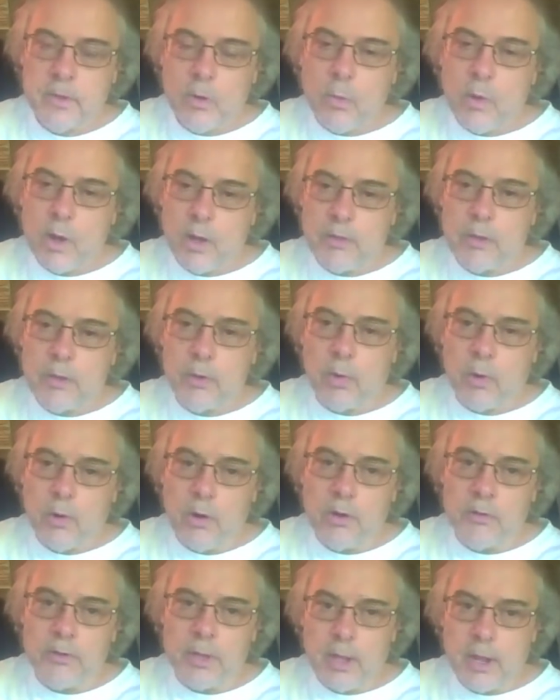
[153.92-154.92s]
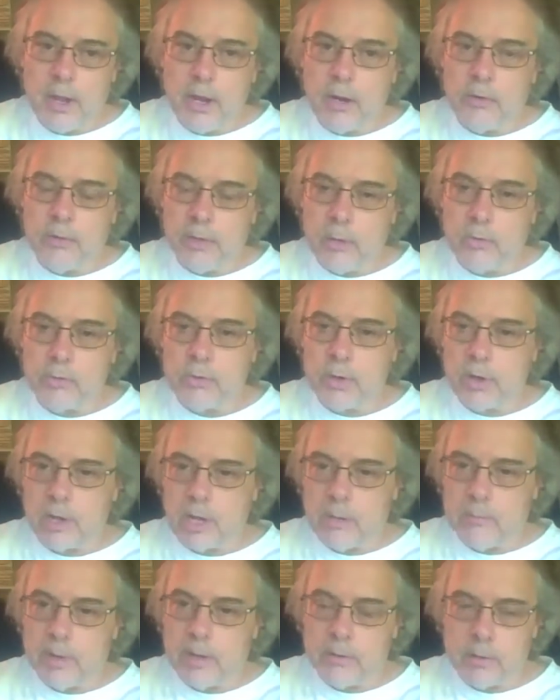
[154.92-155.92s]
mm-hmm. while they were on the air. They were
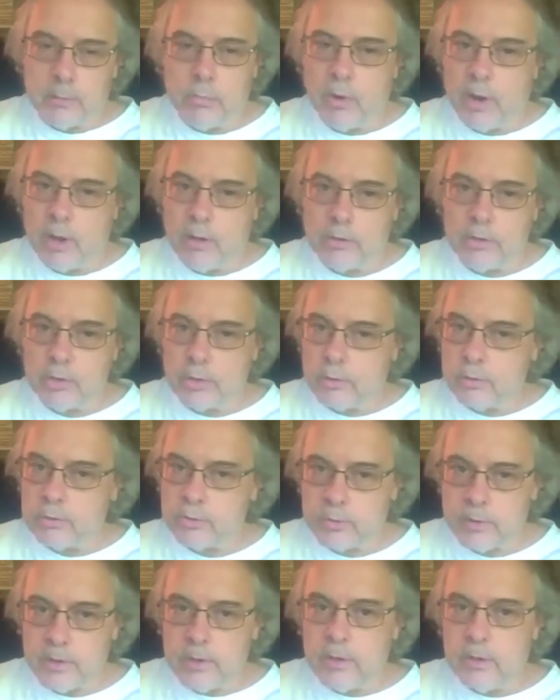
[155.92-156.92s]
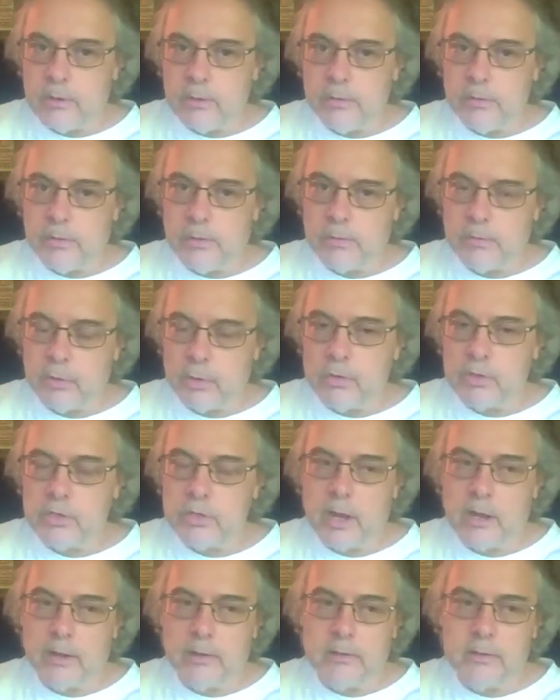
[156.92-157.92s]
talking about the brown shirts are here, they're,
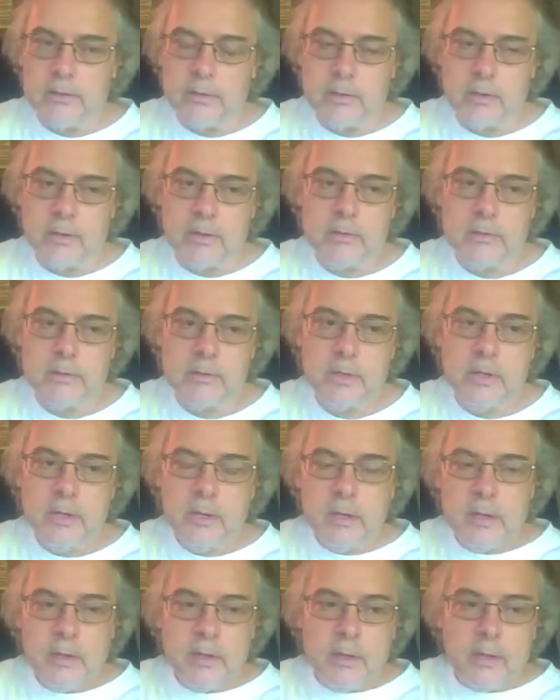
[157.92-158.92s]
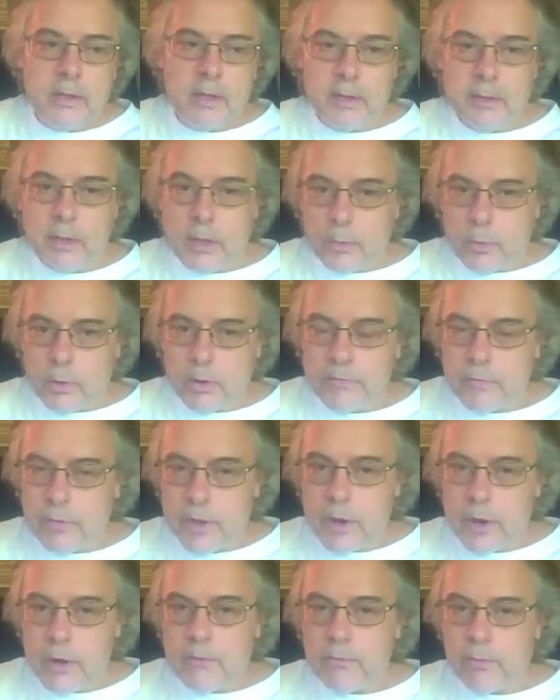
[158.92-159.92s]
they're silencing us. And they went off
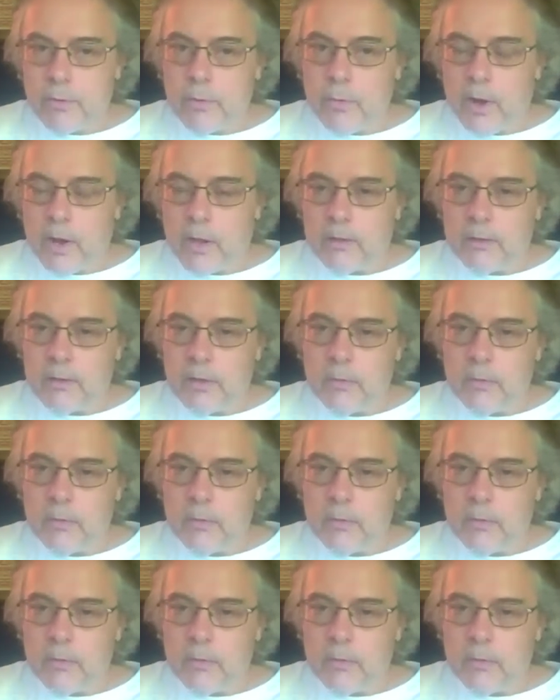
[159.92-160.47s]
the air for a while,